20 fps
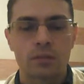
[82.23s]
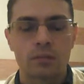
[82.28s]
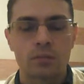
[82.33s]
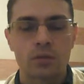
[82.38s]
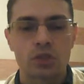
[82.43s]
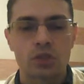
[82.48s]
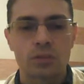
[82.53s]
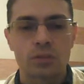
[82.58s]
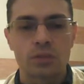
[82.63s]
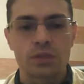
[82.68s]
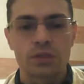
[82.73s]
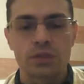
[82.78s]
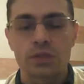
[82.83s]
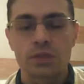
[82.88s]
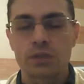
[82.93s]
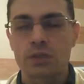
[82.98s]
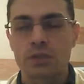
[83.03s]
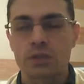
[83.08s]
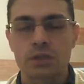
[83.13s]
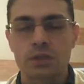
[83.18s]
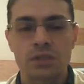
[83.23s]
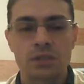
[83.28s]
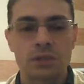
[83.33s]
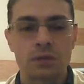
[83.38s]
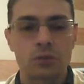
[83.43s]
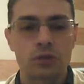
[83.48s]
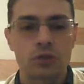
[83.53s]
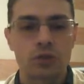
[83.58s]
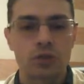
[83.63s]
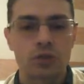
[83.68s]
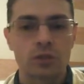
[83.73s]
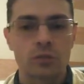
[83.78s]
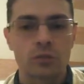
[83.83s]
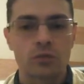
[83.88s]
bishop e6 is a logical